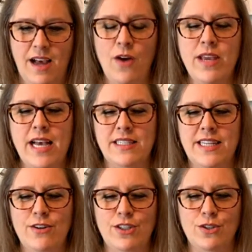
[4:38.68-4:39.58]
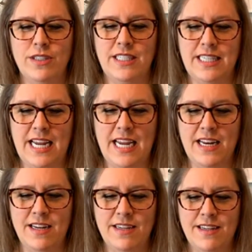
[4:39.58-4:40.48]
Oh yes, there's
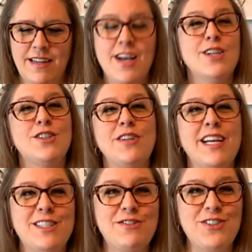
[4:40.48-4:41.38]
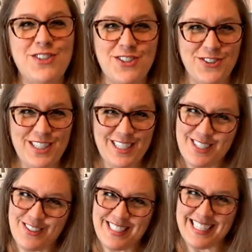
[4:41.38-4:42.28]
Christine. So nice of you to join
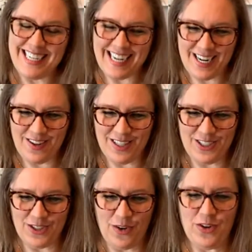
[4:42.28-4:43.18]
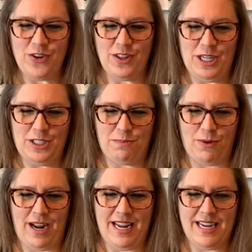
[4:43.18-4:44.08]
us, Christine. I know that you're on your lunch
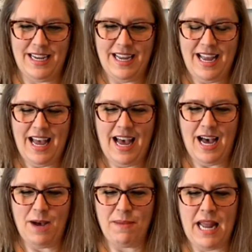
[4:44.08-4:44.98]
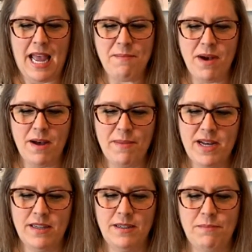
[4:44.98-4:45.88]
break. Um, and hey,
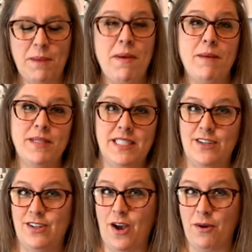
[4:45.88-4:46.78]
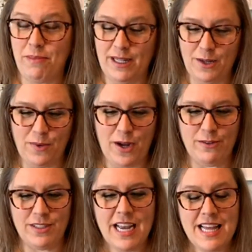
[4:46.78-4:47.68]
Mama, my mama's here, y'all. Bella
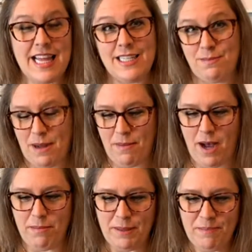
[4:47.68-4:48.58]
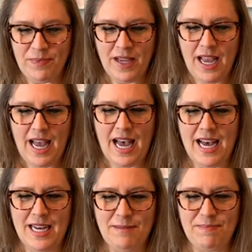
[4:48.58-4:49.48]
Rose, that's my mama.
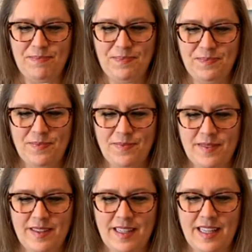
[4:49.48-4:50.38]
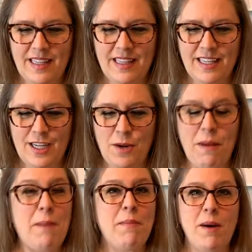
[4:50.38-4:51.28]
Um, you know,
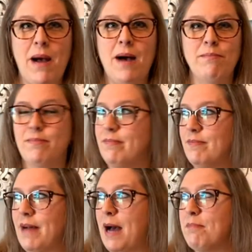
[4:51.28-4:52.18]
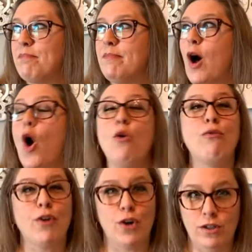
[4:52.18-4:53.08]
my mom. I'm I'm
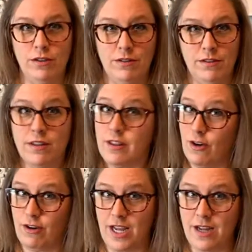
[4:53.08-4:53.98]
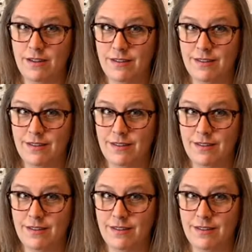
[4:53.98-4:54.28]
over thirty